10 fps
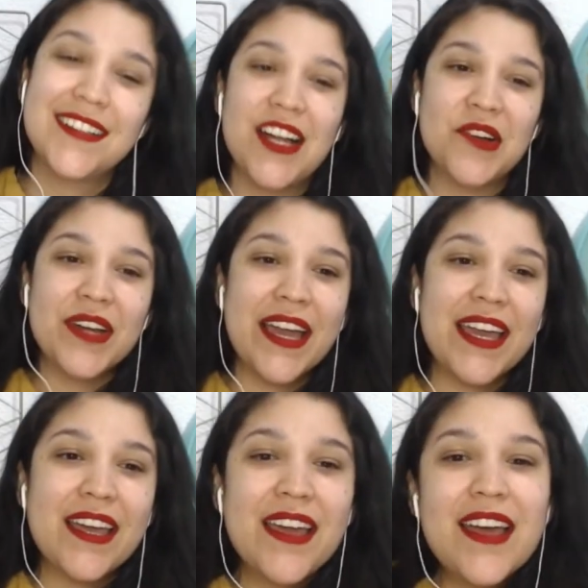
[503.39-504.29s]
Okay?
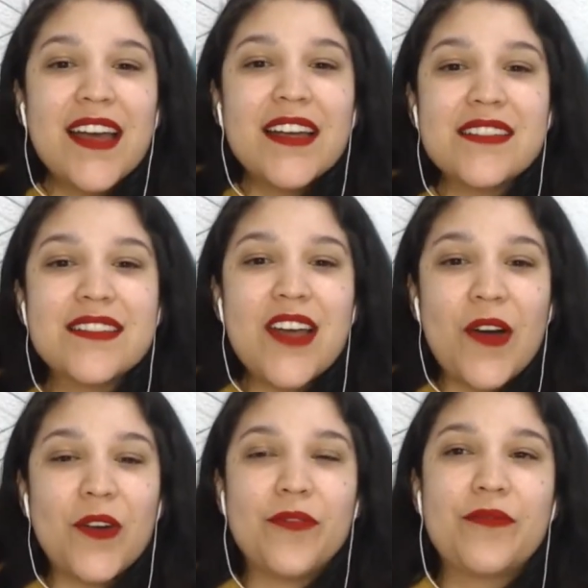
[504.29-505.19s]

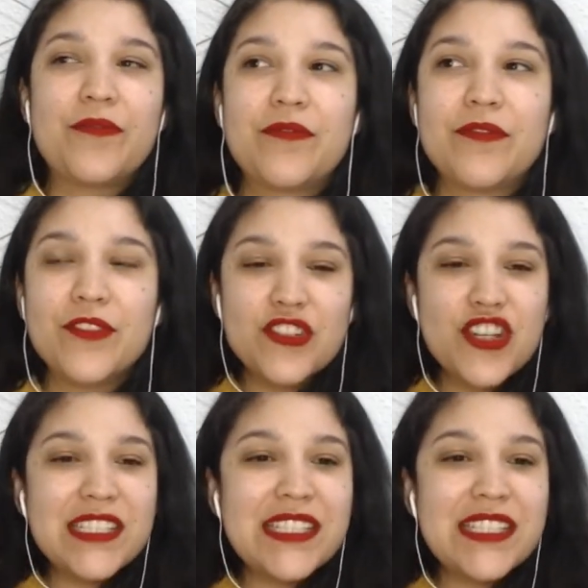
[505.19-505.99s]
So, just